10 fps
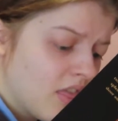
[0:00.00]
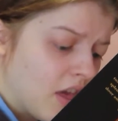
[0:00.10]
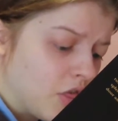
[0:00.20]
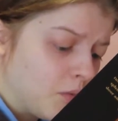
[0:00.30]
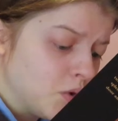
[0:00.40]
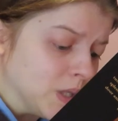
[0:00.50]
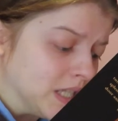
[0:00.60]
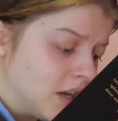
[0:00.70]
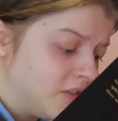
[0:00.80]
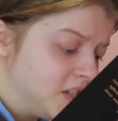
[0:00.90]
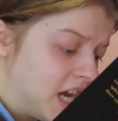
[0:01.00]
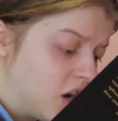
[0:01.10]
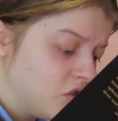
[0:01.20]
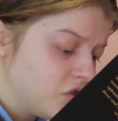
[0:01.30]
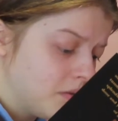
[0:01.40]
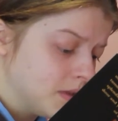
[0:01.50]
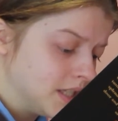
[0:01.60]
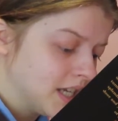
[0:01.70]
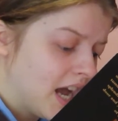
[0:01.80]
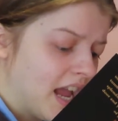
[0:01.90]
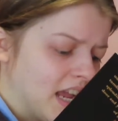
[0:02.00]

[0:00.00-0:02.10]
that threw itself down from the sky